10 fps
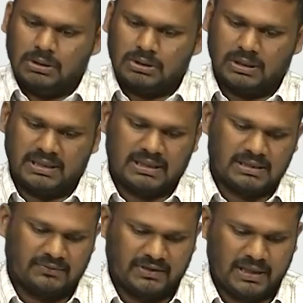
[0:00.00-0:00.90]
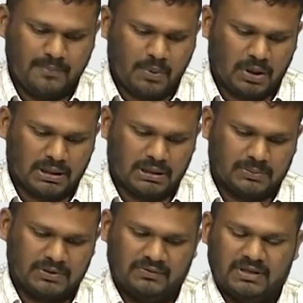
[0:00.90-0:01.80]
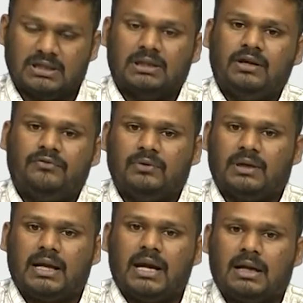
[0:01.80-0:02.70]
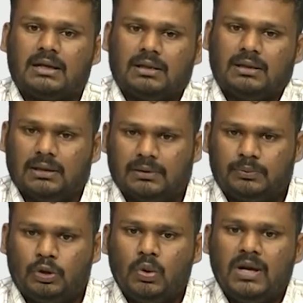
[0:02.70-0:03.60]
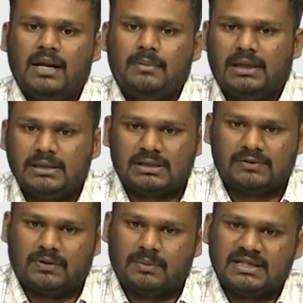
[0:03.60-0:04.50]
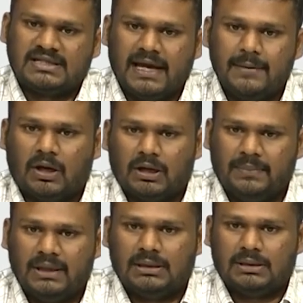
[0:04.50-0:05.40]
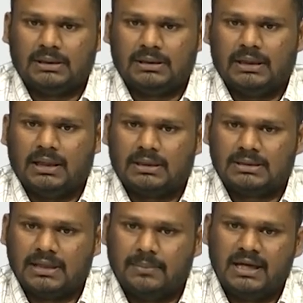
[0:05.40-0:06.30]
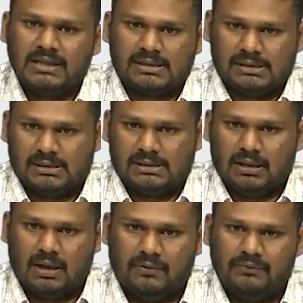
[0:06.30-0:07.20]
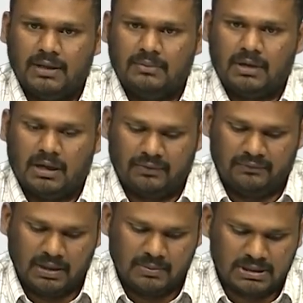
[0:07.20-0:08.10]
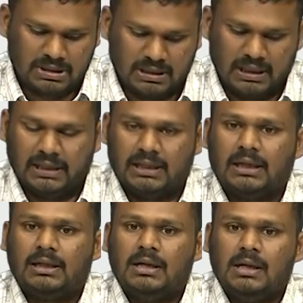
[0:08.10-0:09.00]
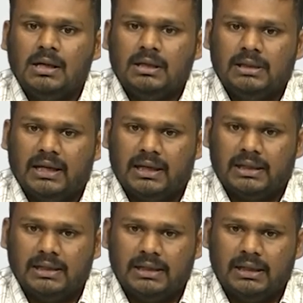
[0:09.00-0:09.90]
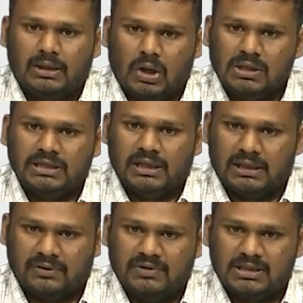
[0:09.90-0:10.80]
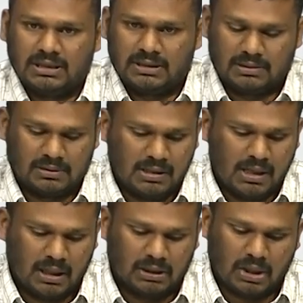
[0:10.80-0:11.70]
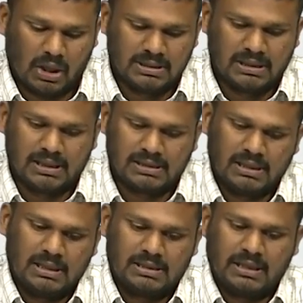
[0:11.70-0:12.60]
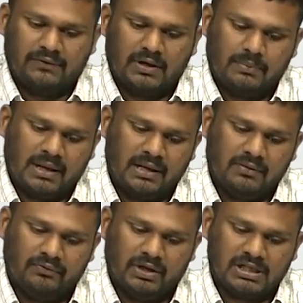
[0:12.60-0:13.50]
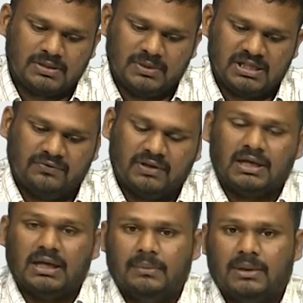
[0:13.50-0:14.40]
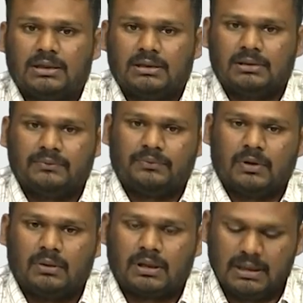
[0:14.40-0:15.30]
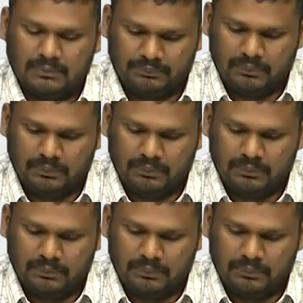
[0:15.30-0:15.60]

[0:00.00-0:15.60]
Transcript: So, this is very important observation. If you take uh, two elements from the same orbit, then the stabilizers of them are very much related. They are indeed conjugate of each other, and the conjugacy is given by very specific element. Okay.